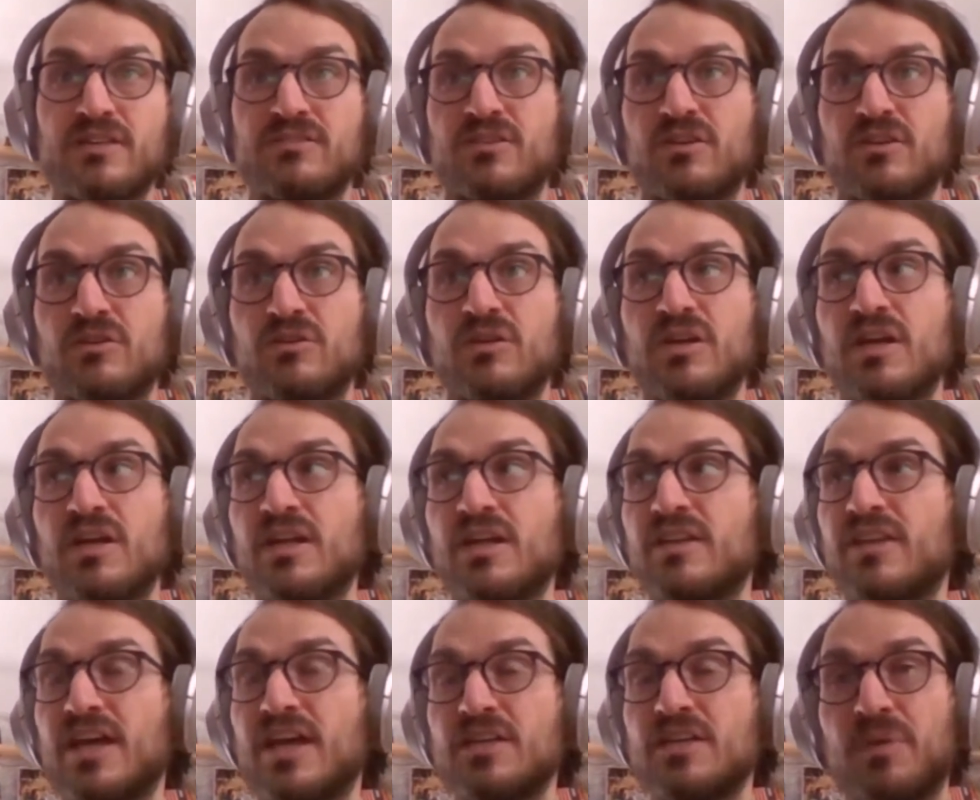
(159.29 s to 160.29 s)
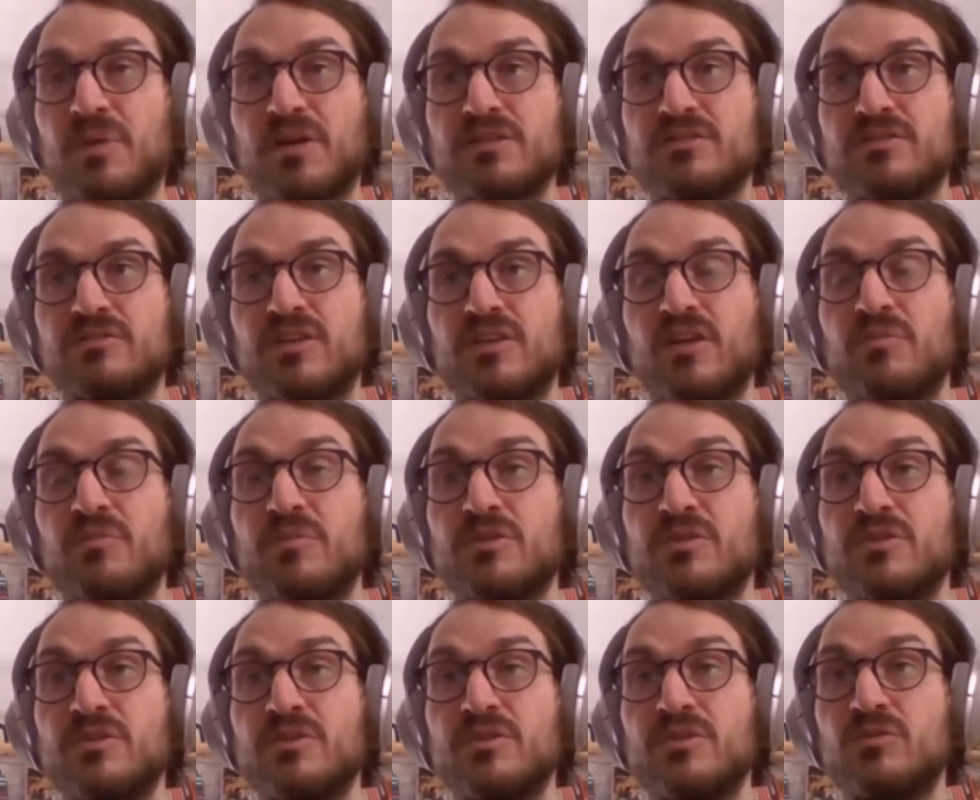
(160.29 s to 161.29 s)
So that's part of government's
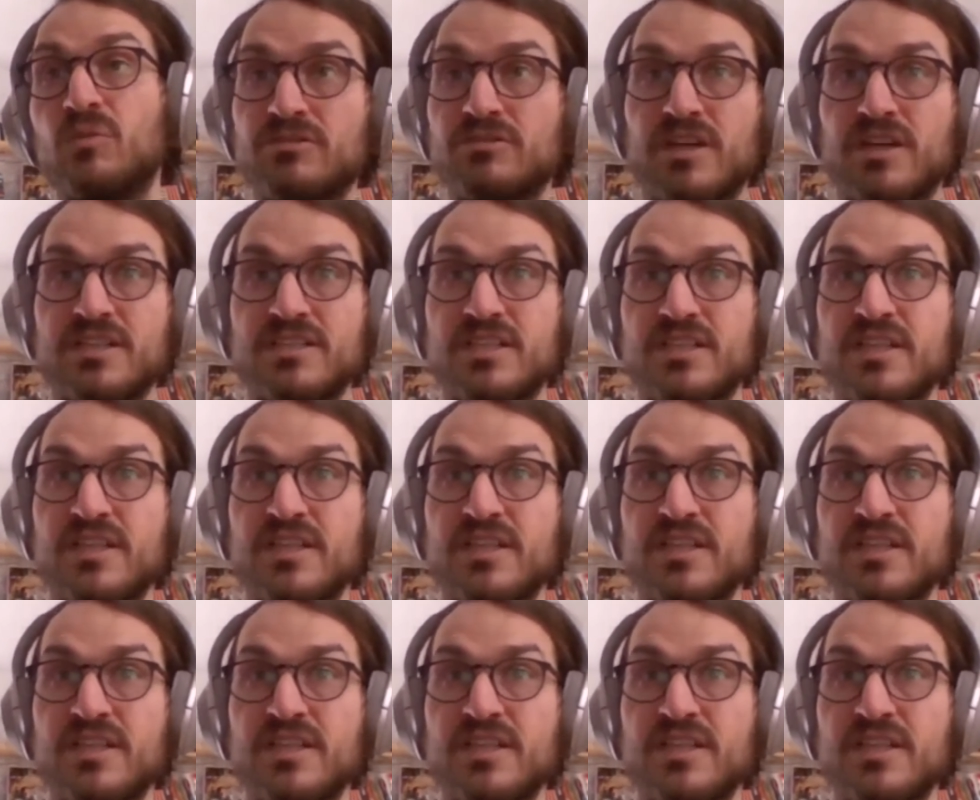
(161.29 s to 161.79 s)
wider strategy,